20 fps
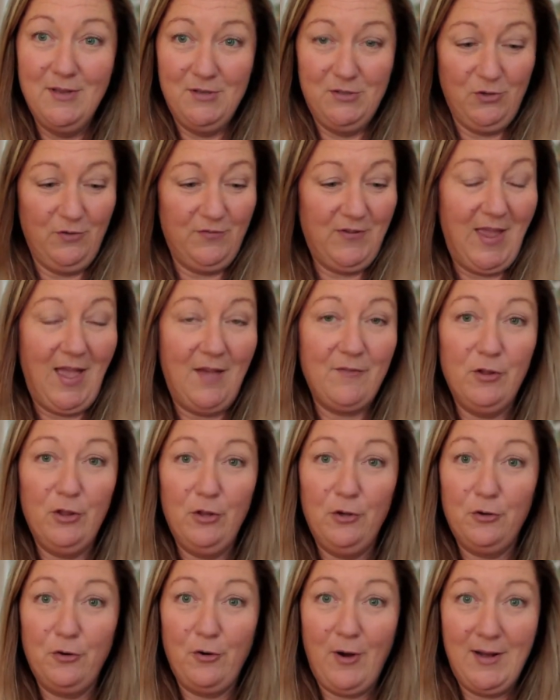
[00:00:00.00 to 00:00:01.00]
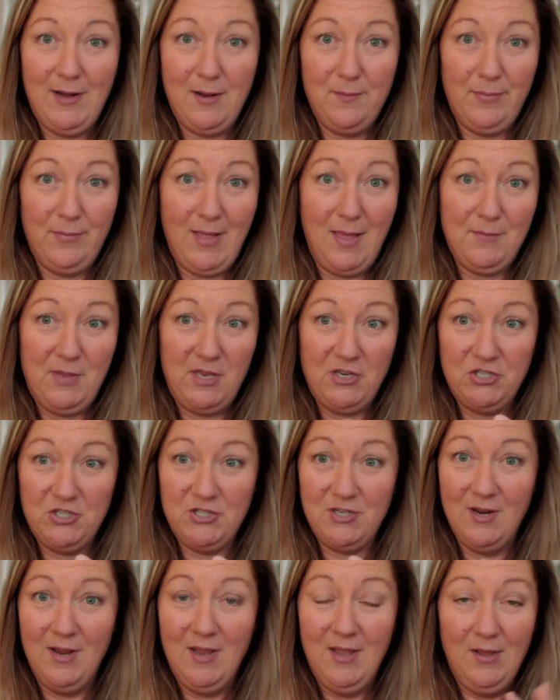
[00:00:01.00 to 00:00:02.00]
So if you have a little credit
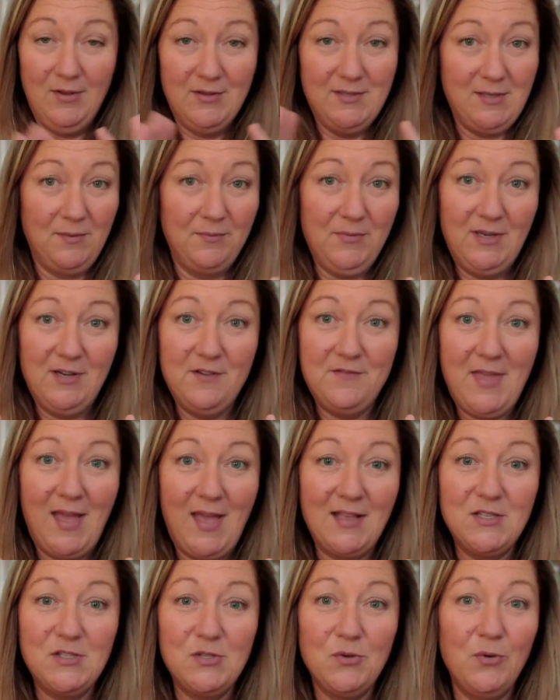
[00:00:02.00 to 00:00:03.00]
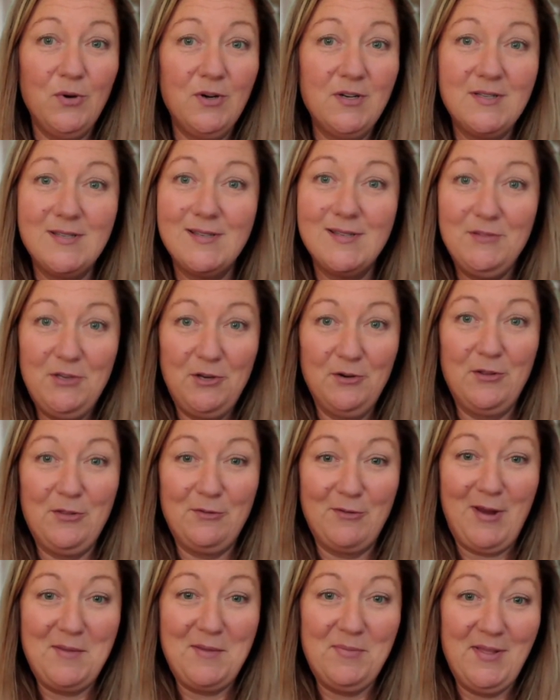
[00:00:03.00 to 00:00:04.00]
blemish, something of that sort, you're in
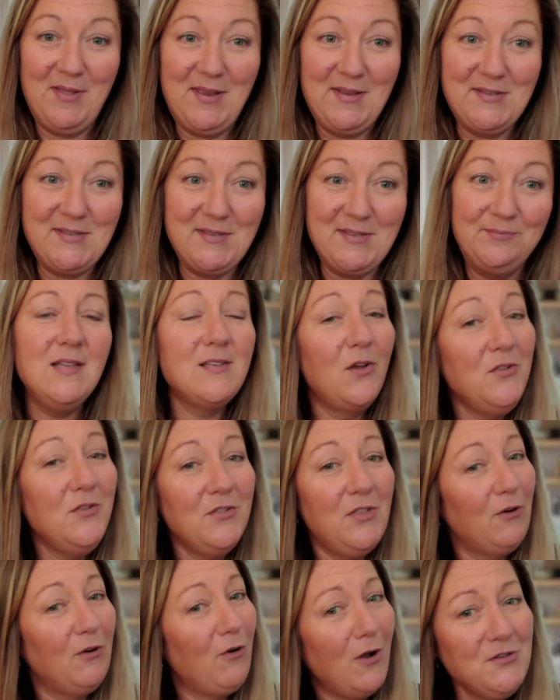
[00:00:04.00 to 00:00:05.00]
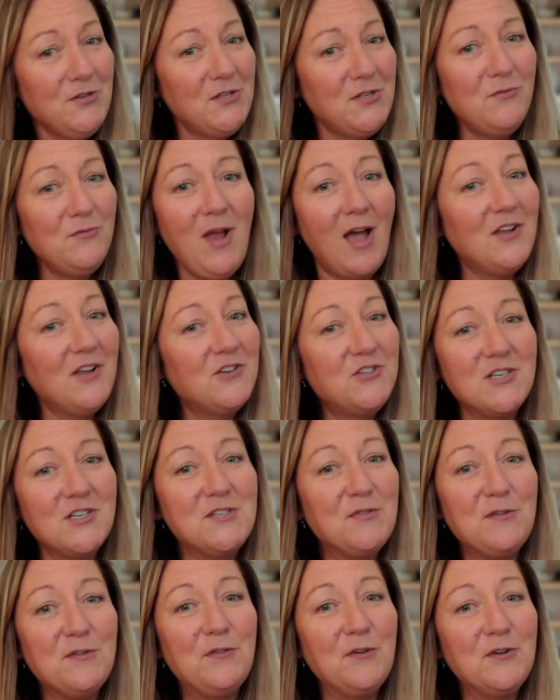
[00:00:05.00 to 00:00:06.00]
the right place. So they're also not
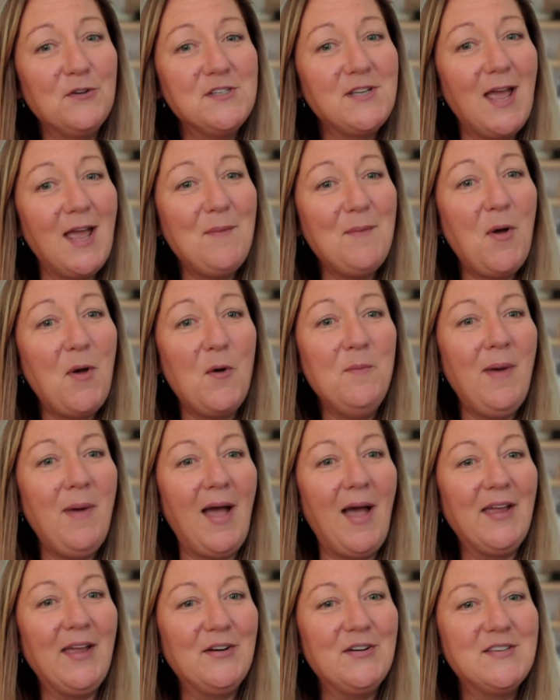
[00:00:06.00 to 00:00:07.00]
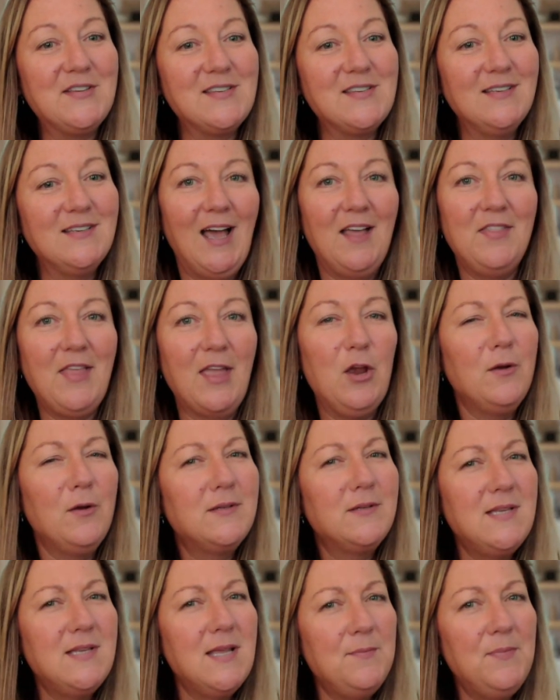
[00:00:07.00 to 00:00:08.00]
just for first-time home buyers. They
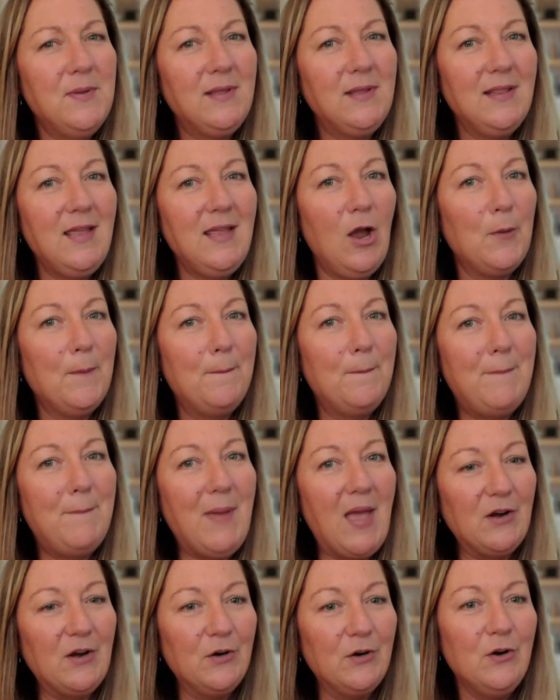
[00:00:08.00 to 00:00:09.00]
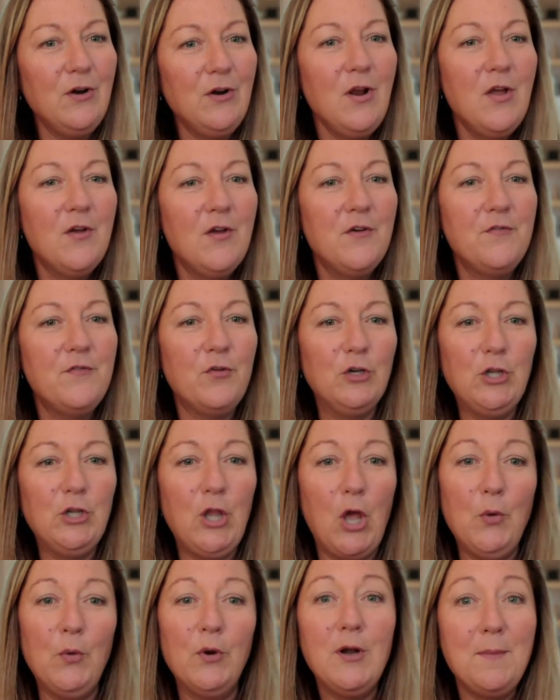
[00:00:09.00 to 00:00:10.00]
are typically better for
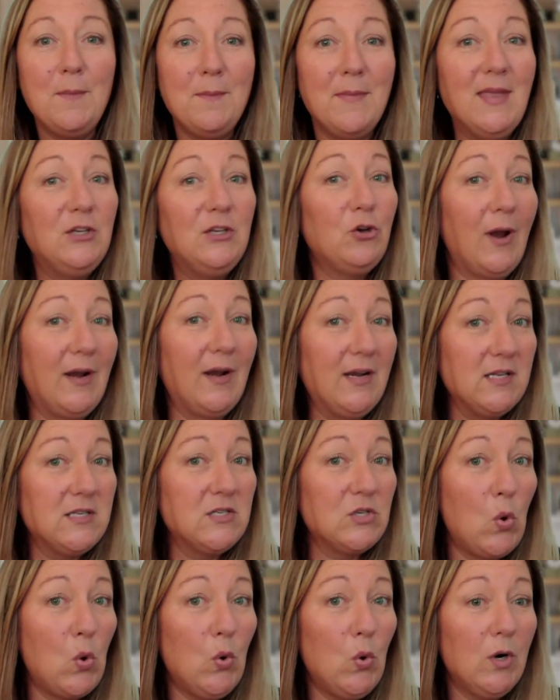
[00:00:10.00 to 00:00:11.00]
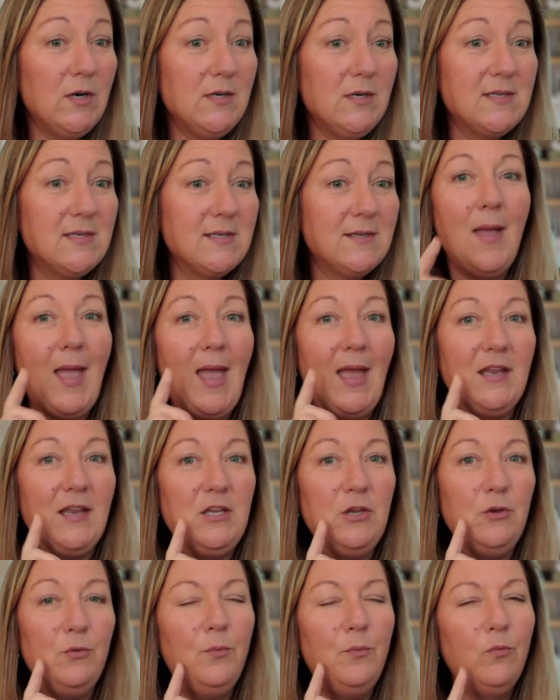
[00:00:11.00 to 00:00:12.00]
lower to mid credit scores,
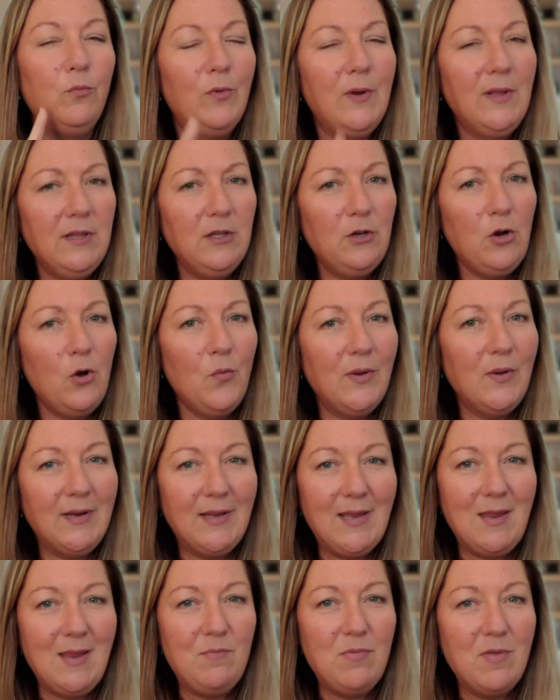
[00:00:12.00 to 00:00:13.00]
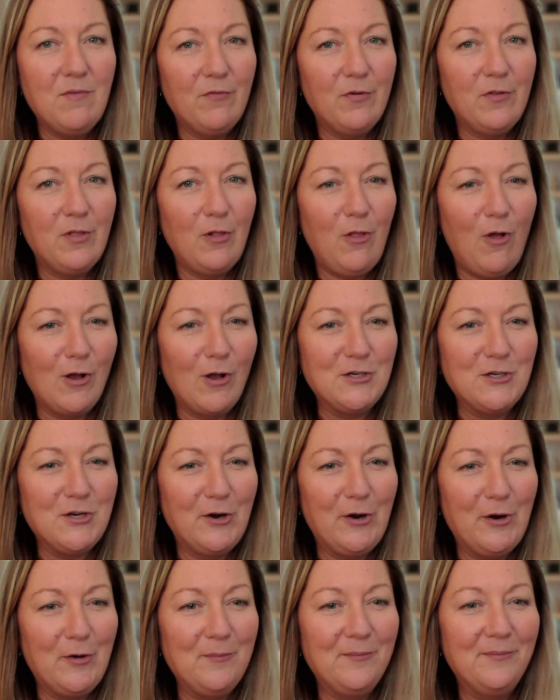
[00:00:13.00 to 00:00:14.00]
and you really don't want to keep them for the long
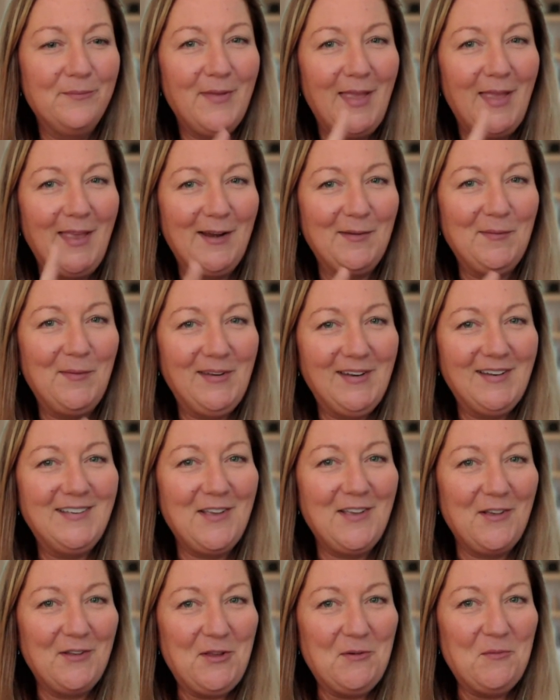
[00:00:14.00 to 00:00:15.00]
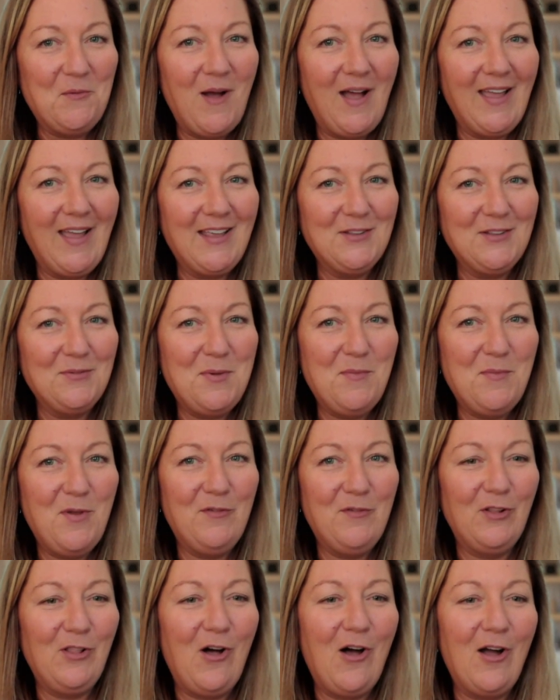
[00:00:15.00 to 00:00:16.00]
term. And I'm going to tell you why as we
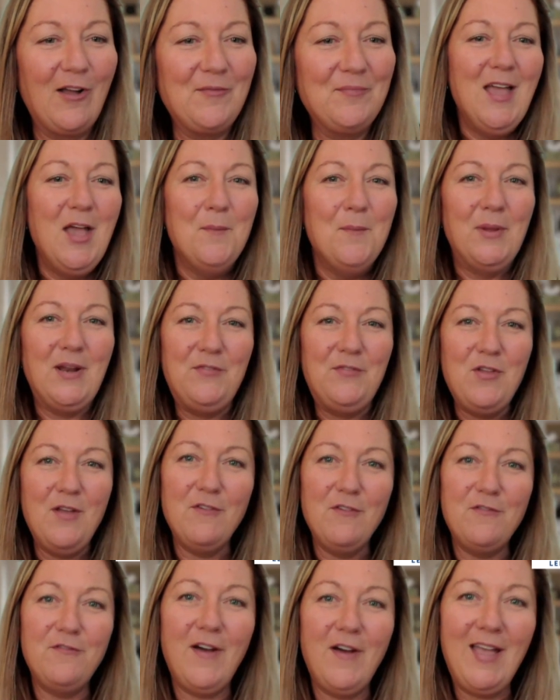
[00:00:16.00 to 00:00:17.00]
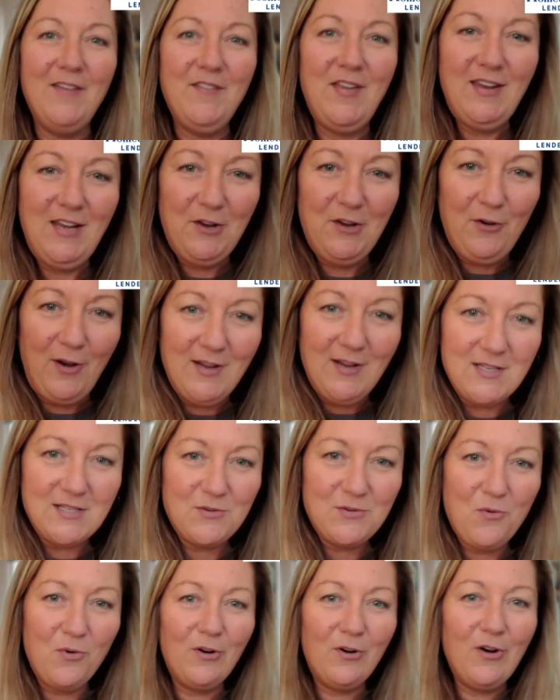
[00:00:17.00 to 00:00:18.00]
move along. But if you have a 580 credit
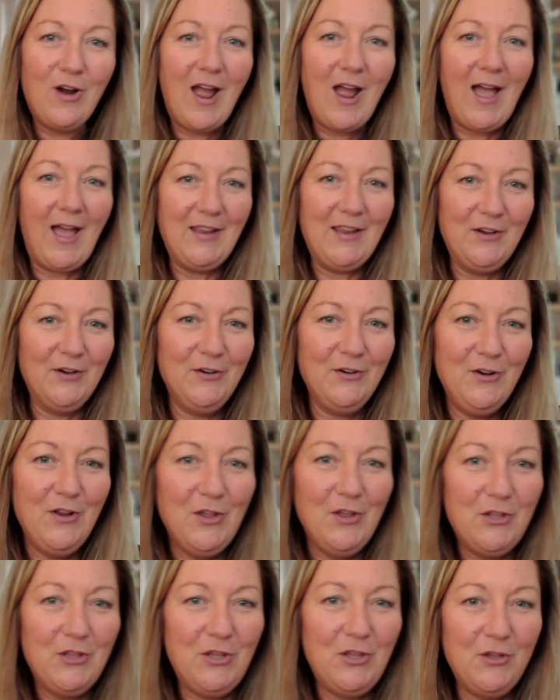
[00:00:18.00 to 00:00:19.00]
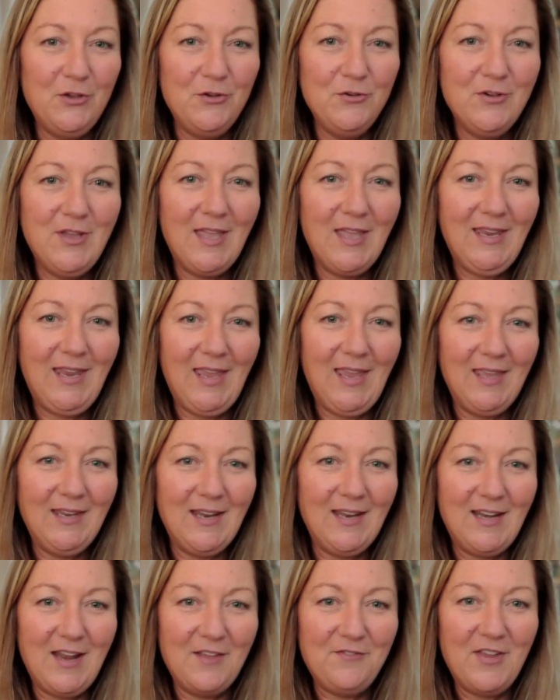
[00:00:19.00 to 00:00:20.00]
score or higher, you can get
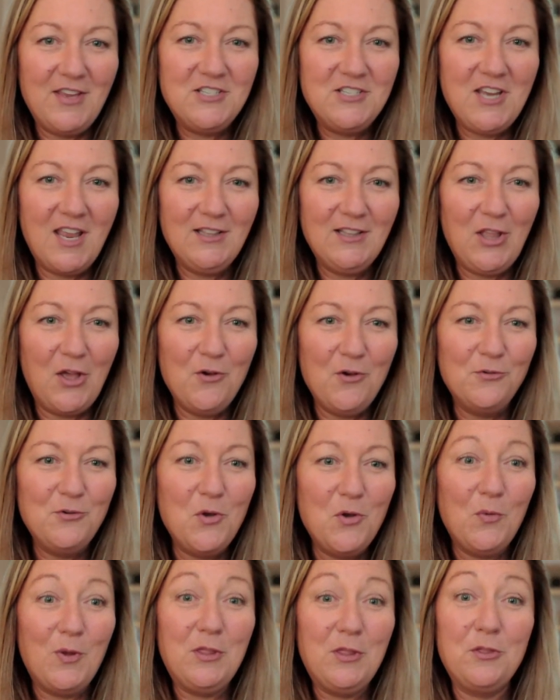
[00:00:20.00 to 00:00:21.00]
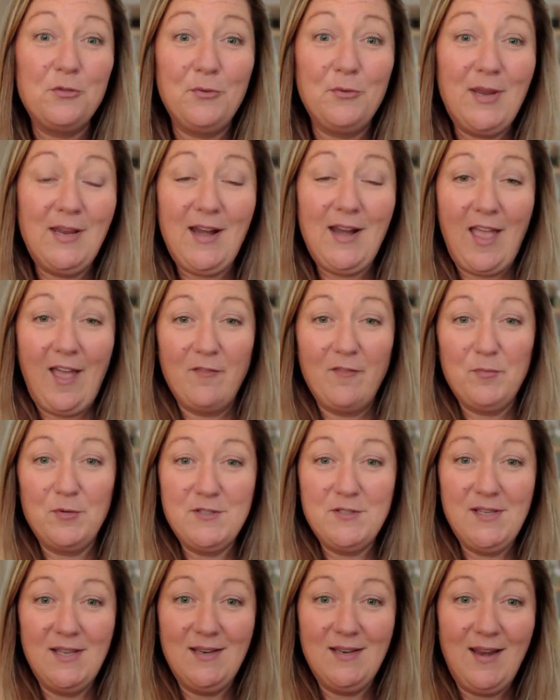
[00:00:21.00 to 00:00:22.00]
an FHA loan with
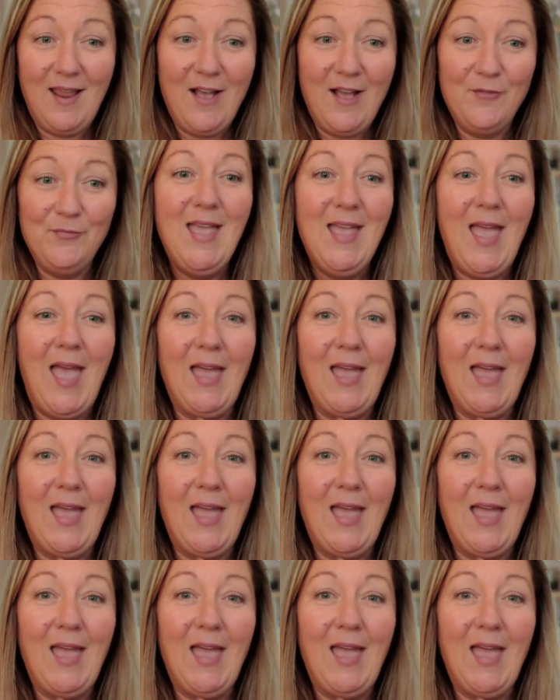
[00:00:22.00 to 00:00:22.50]
3.5% down.